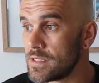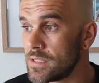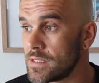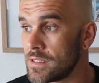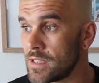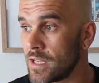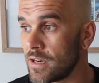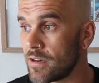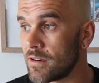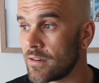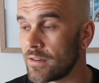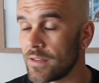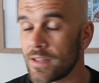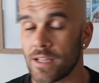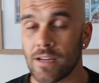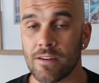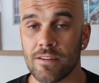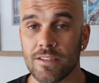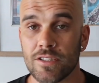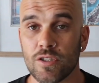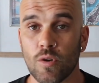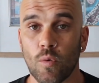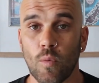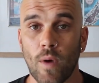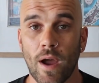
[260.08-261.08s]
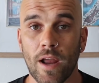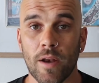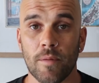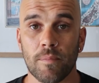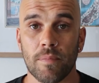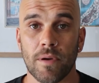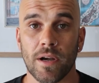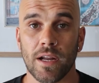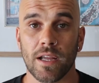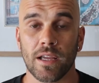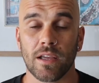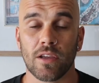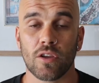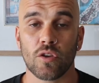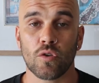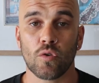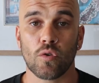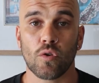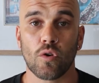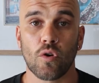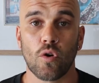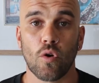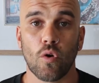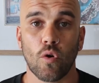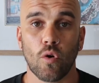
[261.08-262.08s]
there is a way to bring
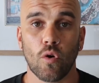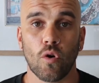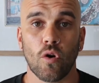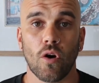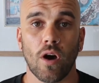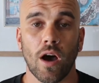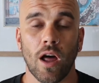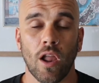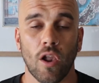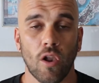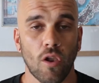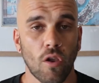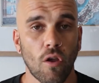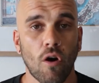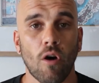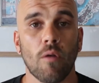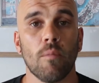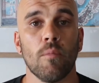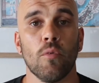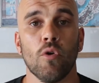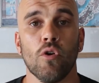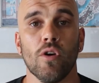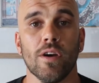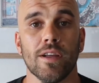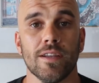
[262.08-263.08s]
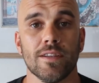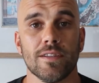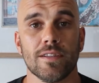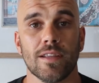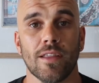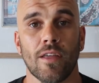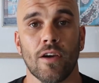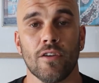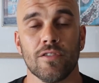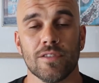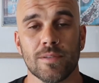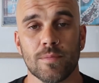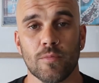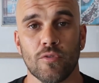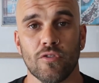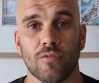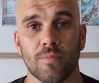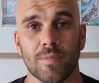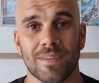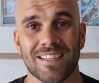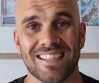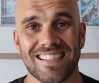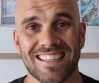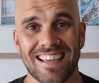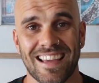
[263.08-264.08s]
your core a lot more into those
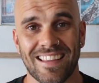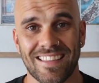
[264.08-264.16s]
movements,